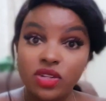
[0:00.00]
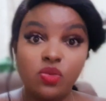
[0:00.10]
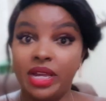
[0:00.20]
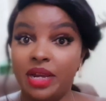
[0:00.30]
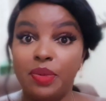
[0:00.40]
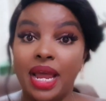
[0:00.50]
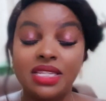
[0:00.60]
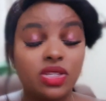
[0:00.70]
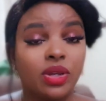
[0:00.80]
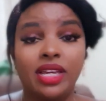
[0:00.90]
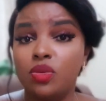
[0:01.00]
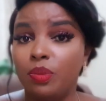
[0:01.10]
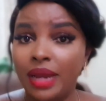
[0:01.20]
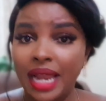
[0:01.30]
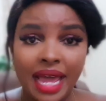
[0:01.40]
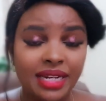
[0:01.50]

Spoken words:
to make plans, it's okay to plan,